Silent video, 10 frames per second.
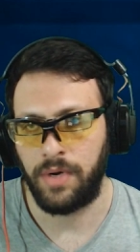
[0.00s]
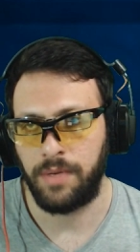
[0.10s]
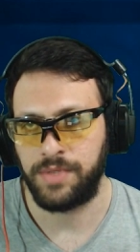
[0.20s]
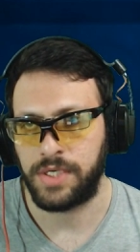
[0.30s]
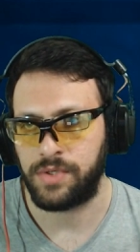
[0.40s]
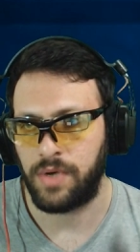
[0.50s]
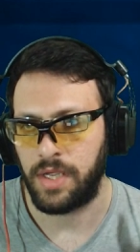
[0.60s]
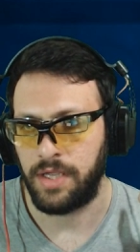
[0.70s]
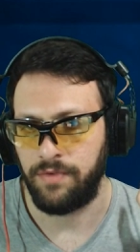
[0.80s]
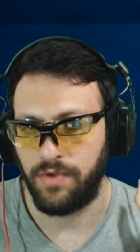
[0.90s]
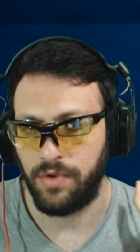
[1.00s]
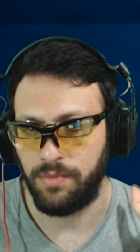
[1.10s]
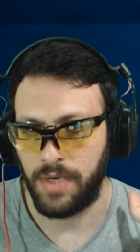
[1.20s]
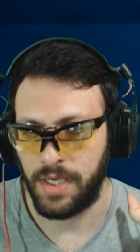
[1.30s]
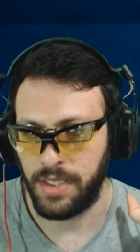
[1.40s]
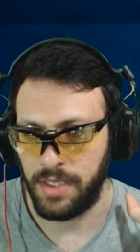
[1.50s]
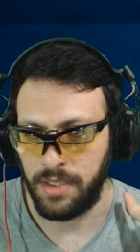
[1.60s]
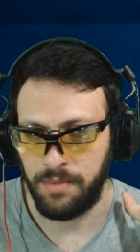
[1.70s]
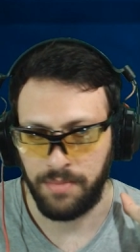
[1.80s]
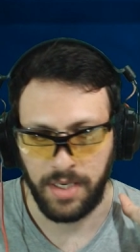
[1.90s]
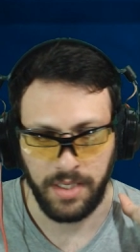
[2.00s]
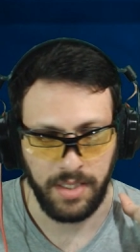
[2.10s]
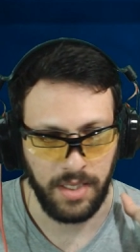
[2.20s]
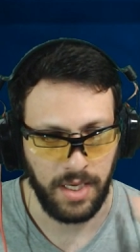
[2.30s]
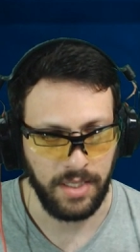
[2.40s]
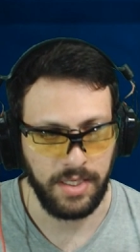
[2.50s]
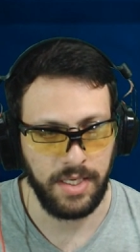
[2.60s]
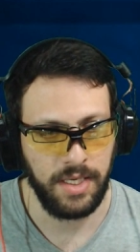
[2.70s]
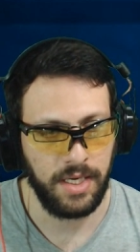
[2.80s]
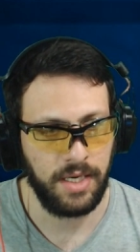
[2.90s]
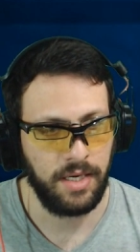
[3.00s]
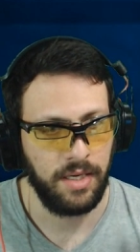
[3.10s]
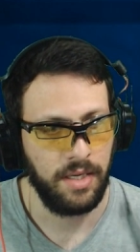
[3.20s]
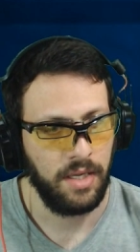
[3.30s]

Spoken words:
I'm just gonna give you my idea.